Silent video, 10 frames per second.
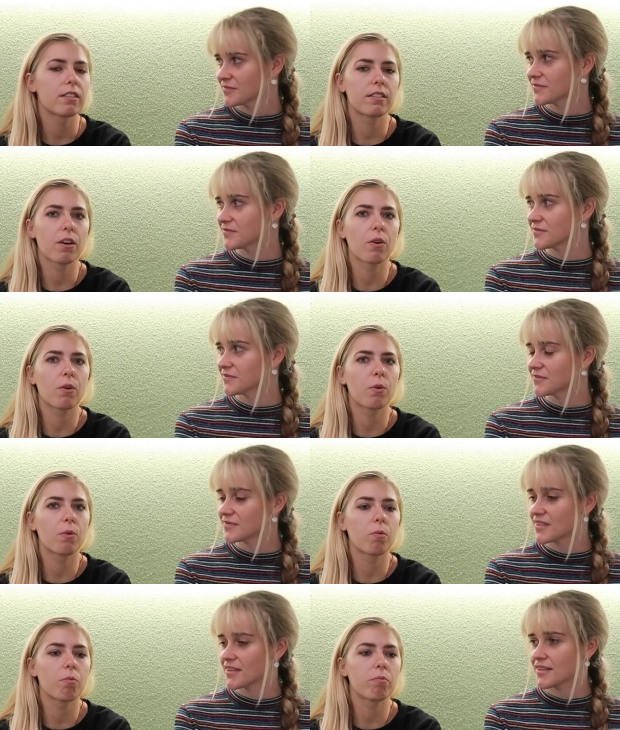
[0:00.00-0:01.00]

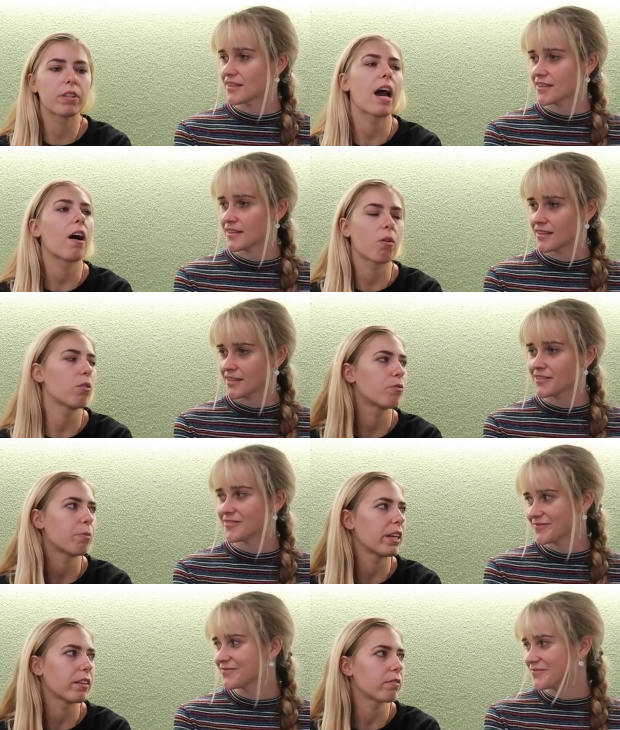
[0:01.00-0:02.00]
Speaker 1: So yeah, all
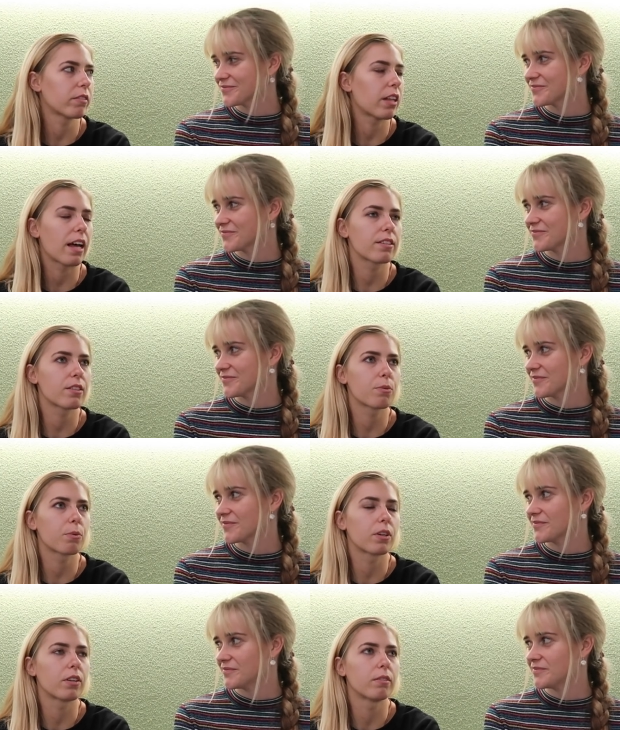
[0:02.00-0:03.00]
of my
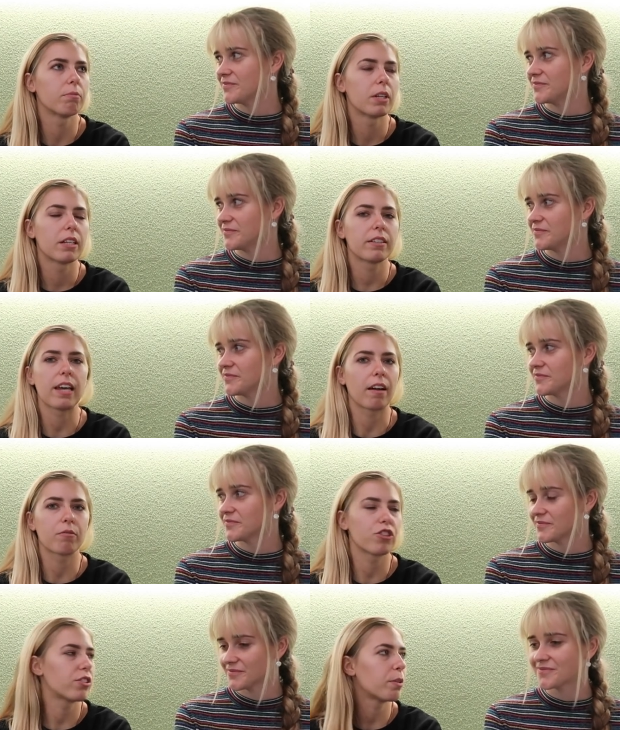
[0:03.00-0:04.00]
classes were, mm.
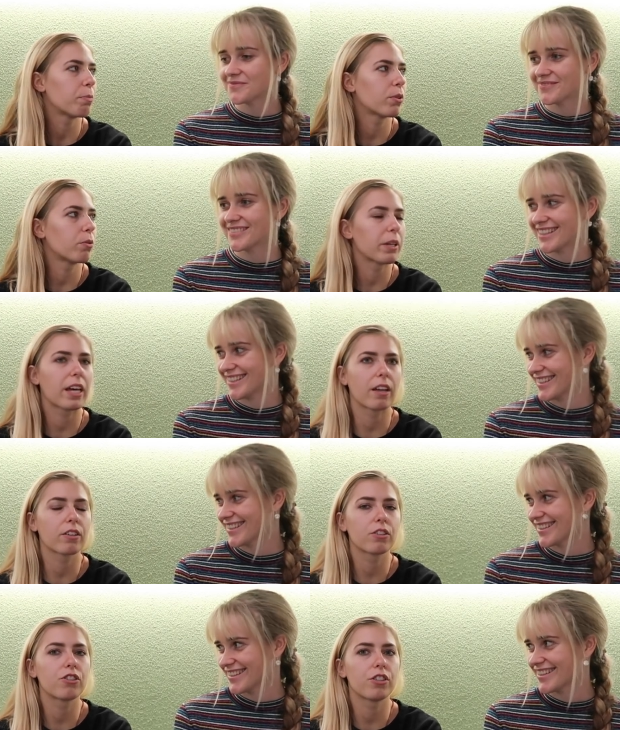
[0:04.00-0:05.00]
yeah, just typical mechanical.
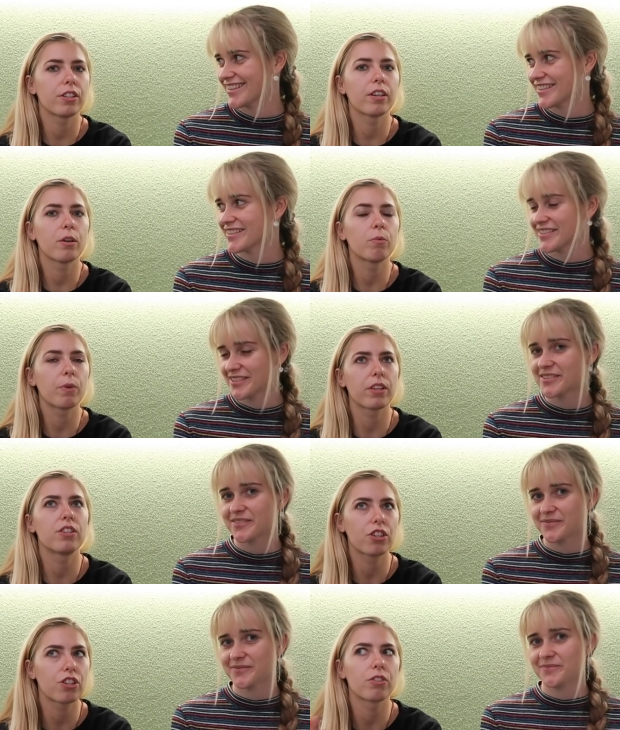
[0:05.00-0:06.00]
Yeah engineering with
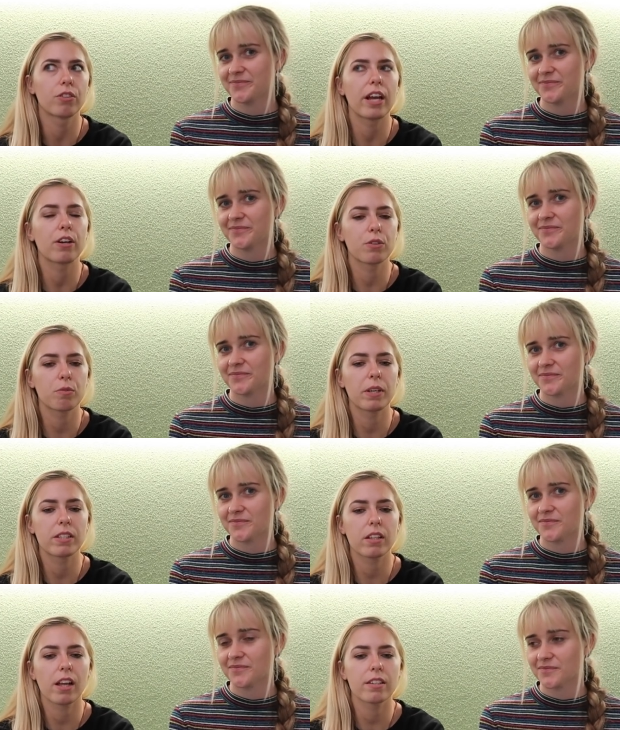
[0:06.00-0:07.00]
additional
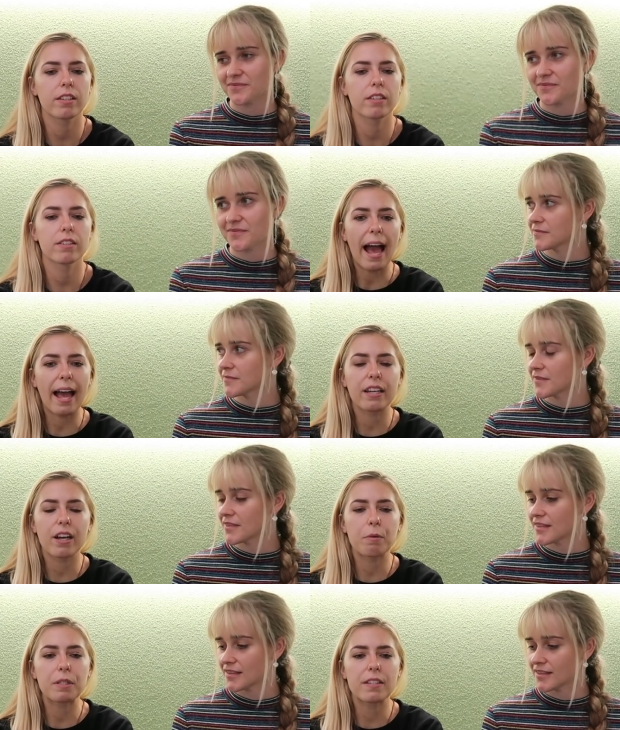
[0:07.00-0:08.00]
aerospace classes.
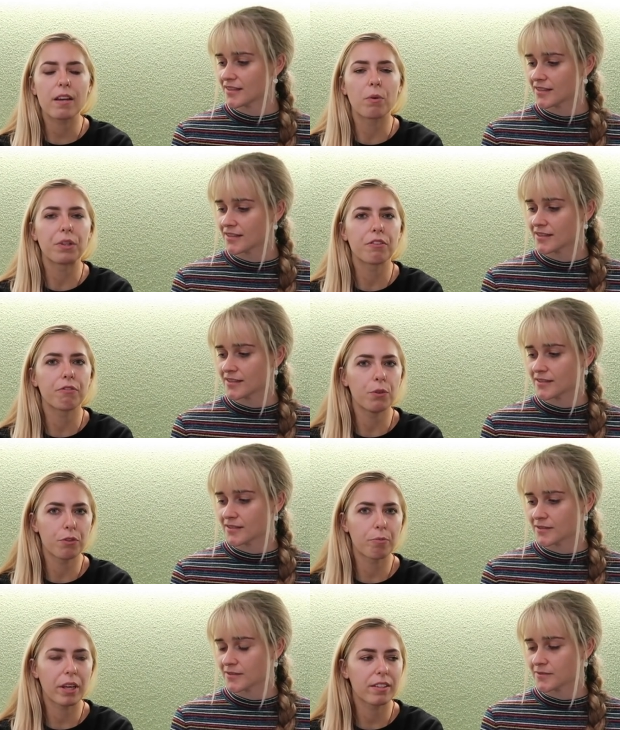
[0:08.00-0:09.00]
And I would say only a
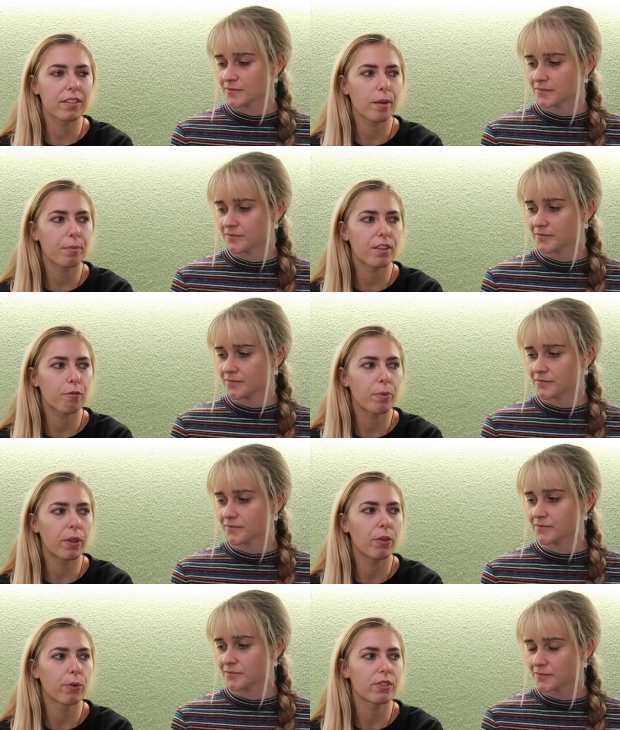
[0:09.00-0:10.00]
few of my exams have
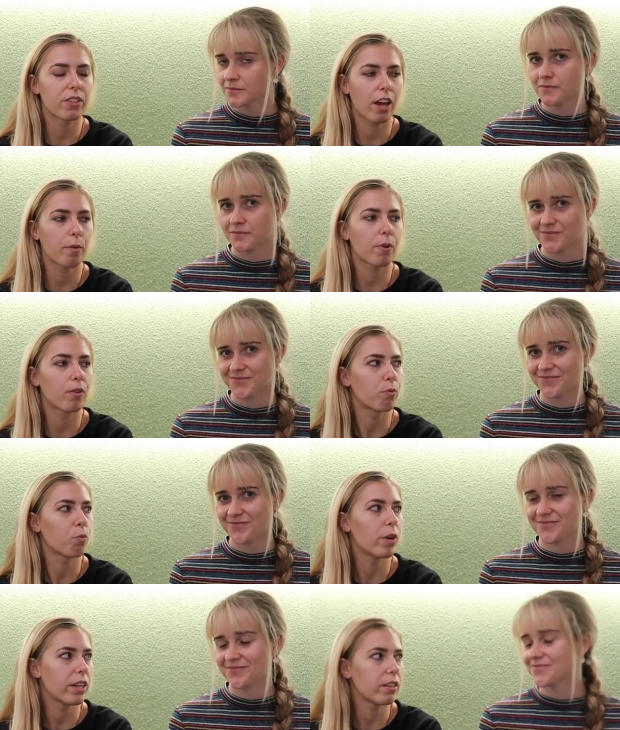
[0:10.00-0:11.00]
been those type of
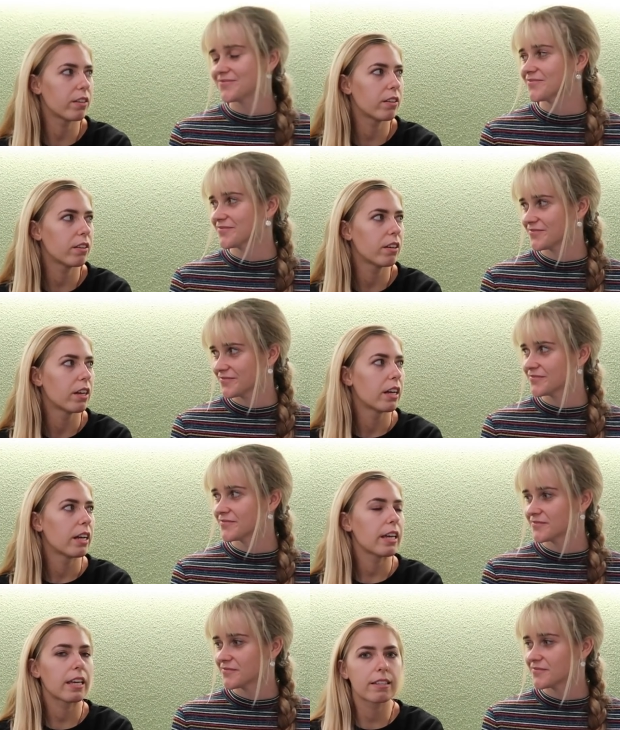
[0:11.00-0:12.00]
written
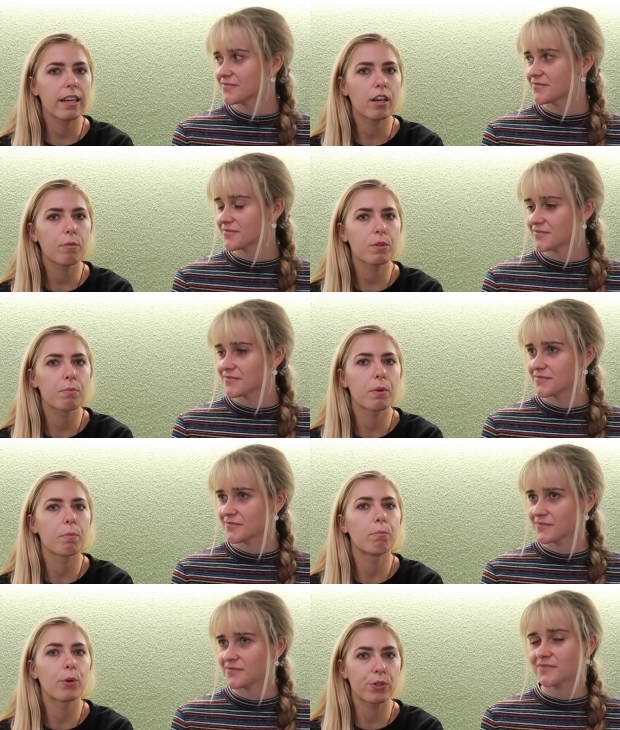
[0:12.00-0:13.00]
exams,
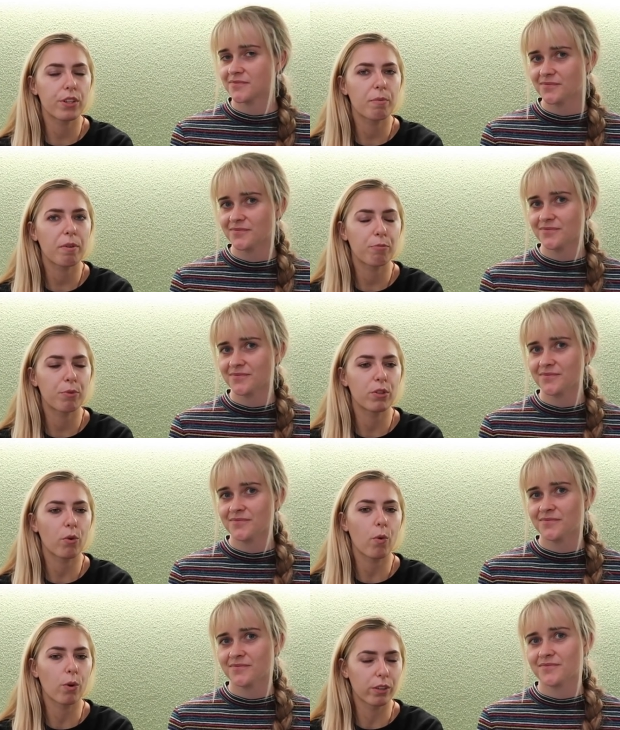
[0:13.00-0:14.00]
but most of them have
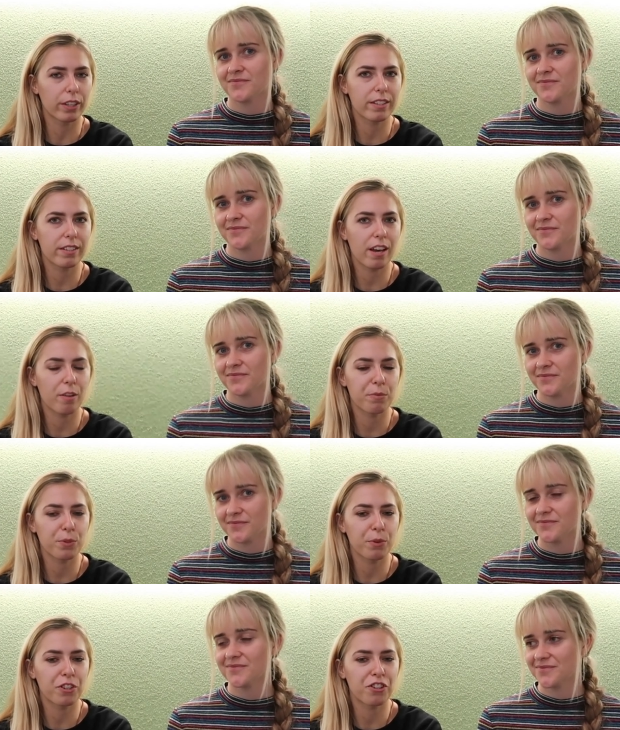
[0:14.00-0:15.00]
been oral
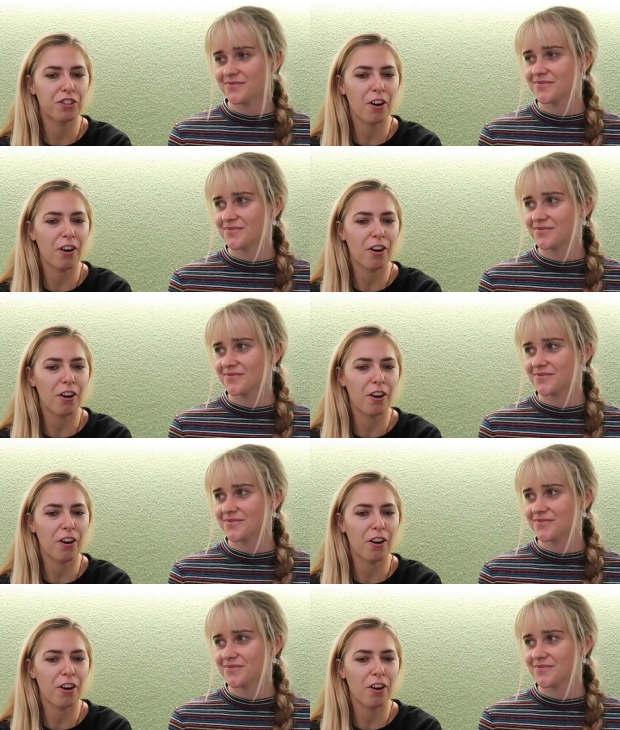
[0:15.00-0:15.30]
exams, which